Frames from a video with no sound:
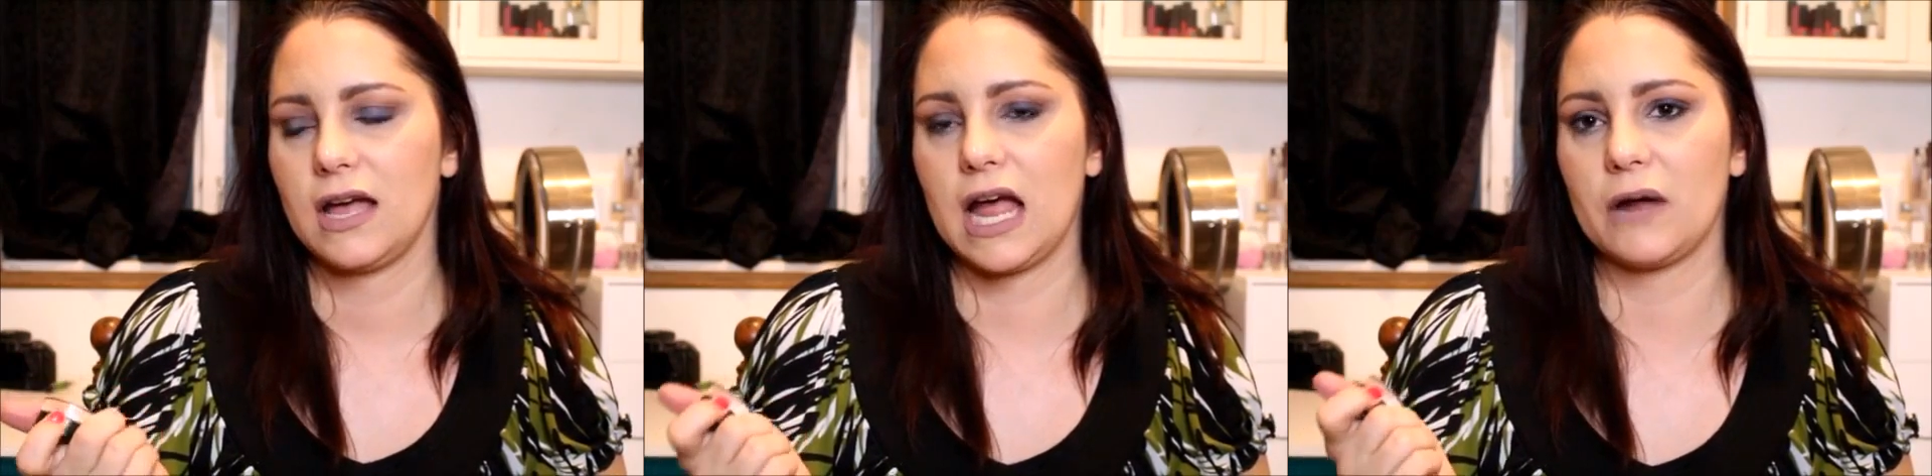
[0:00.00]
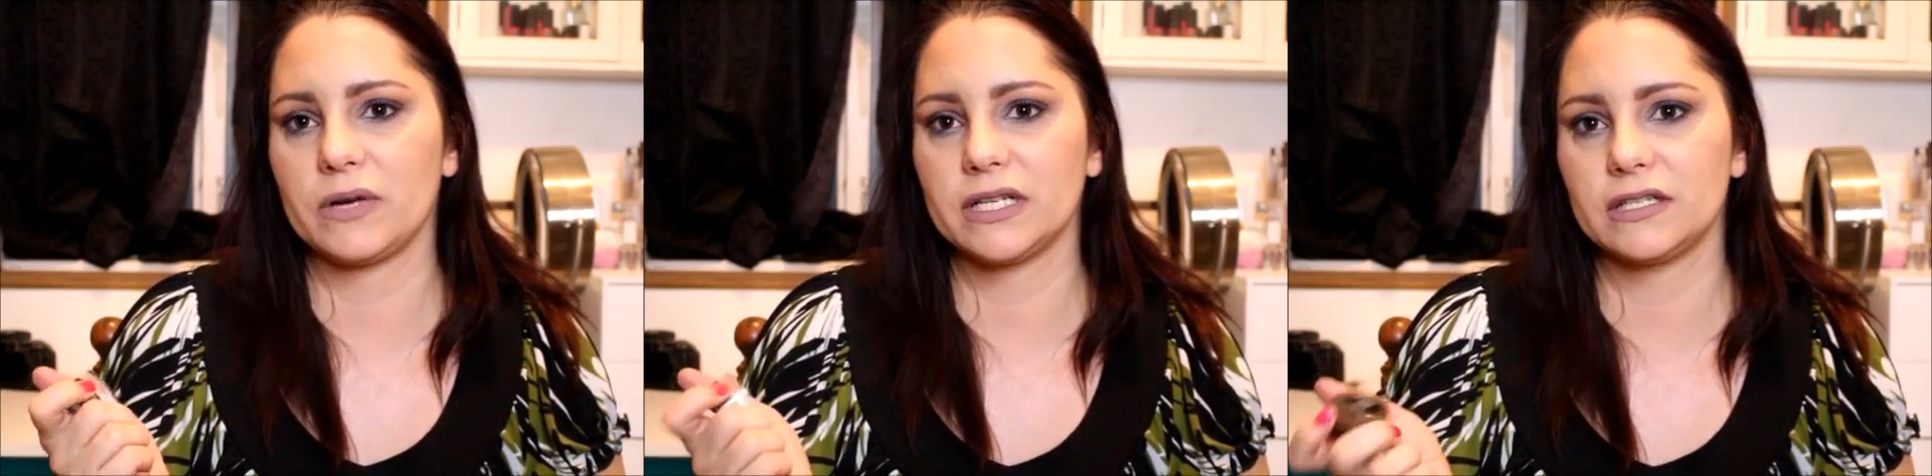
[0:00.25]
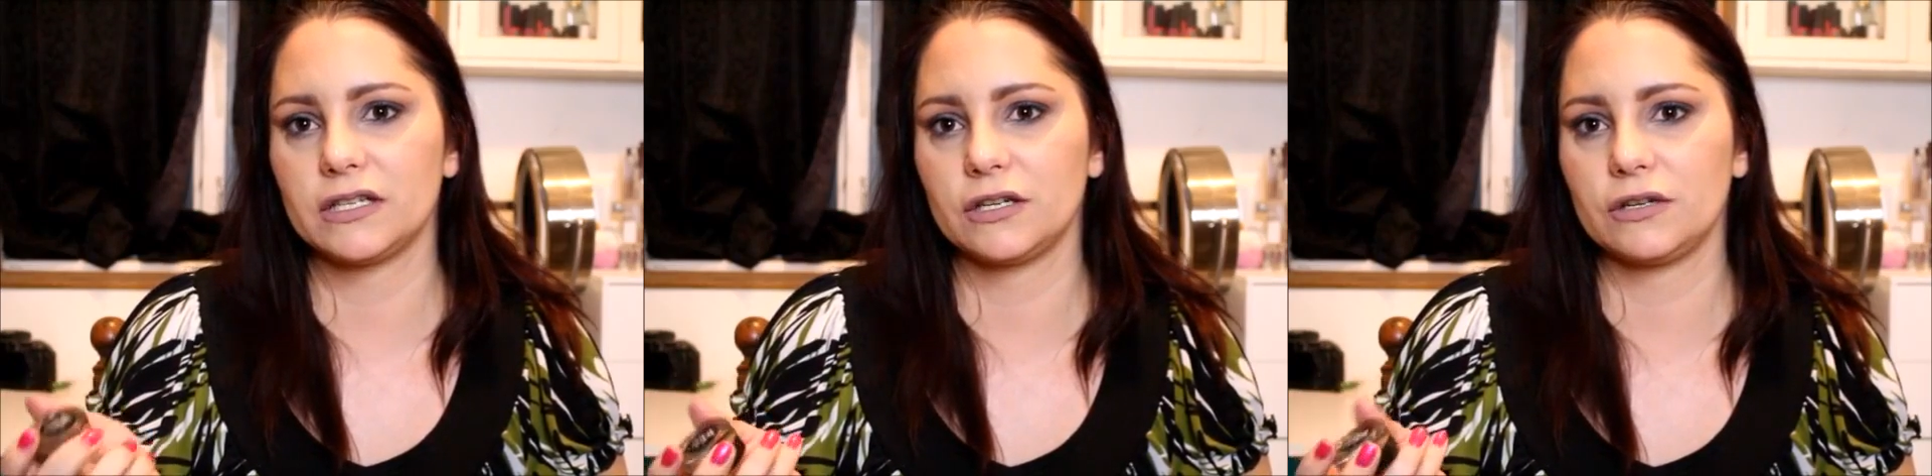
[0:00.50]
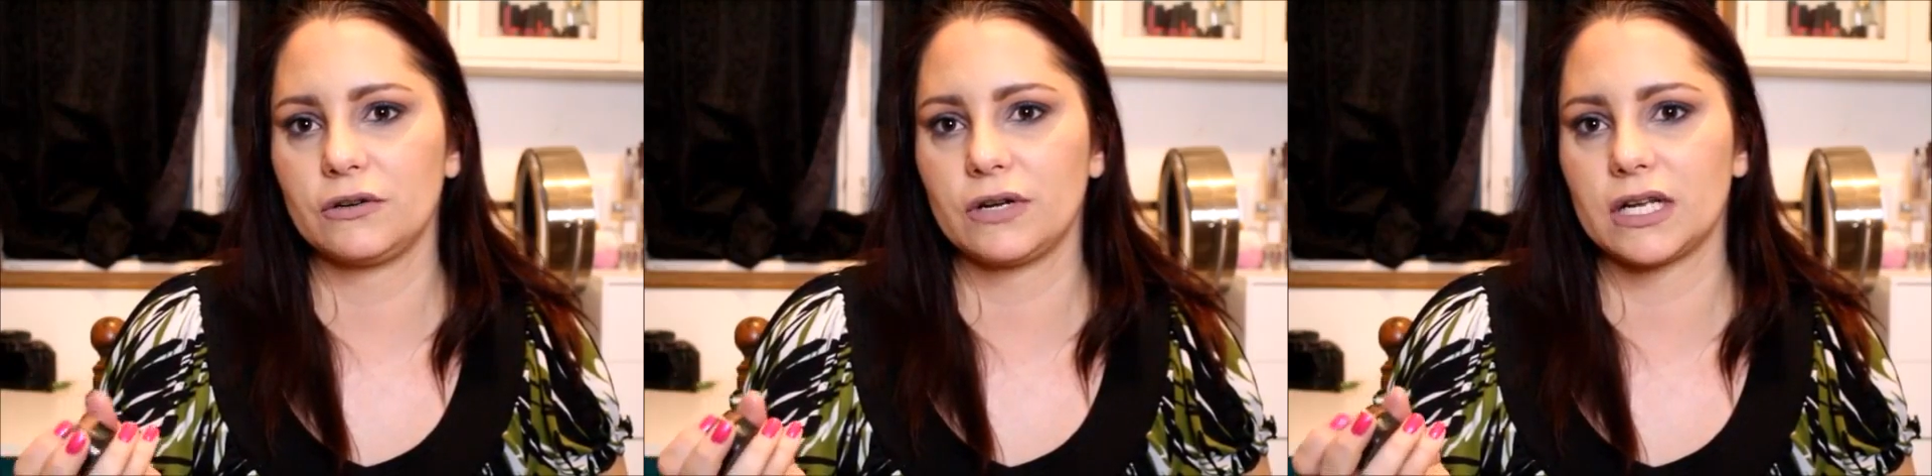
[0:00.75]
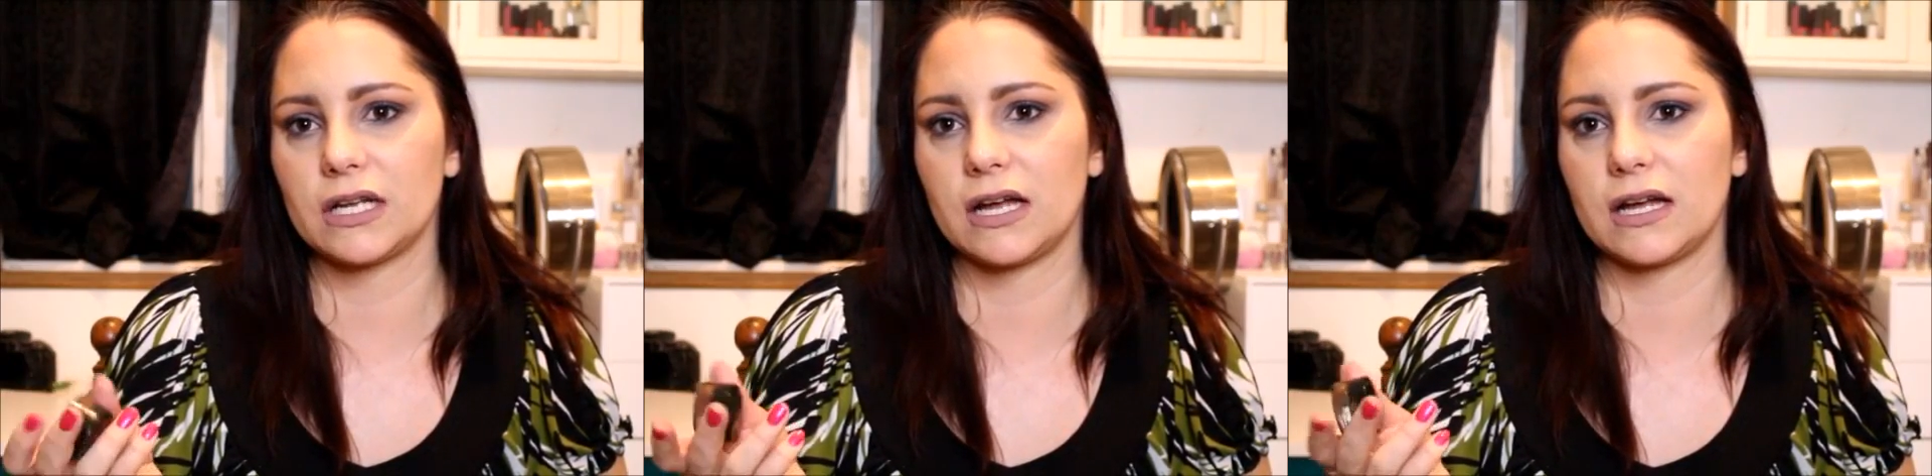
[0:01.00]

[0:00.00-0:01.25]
I went to